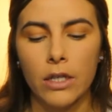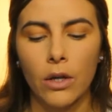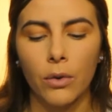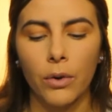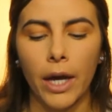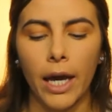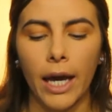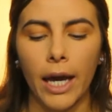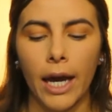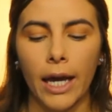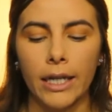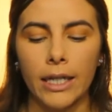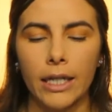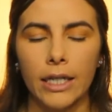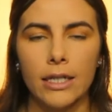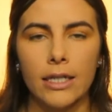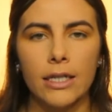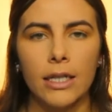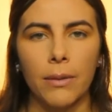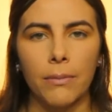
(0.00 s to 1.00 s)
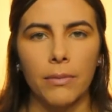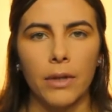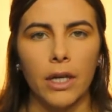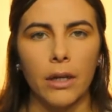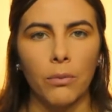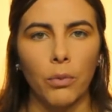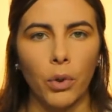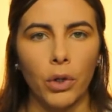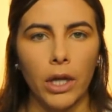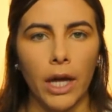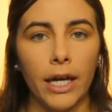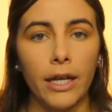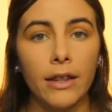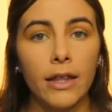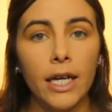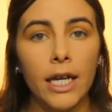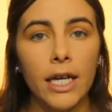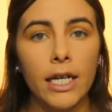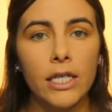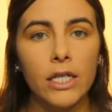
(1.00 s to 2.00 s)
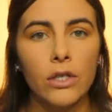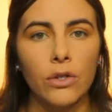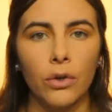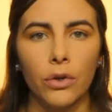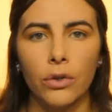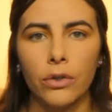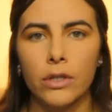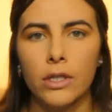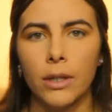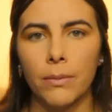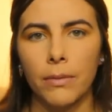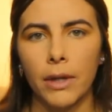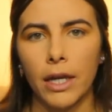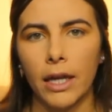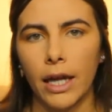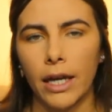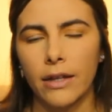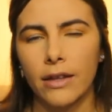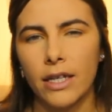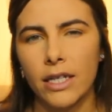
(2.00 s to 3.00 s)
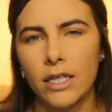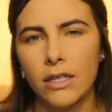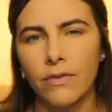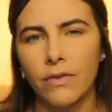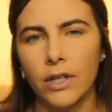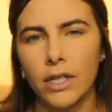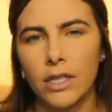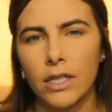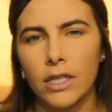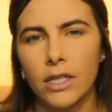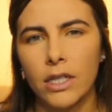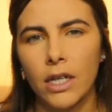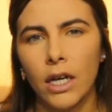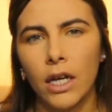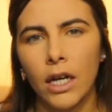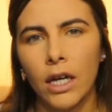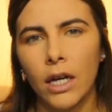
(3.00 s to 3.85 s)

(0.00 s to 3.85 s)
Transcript: okay, I need something more like this, or something like this fits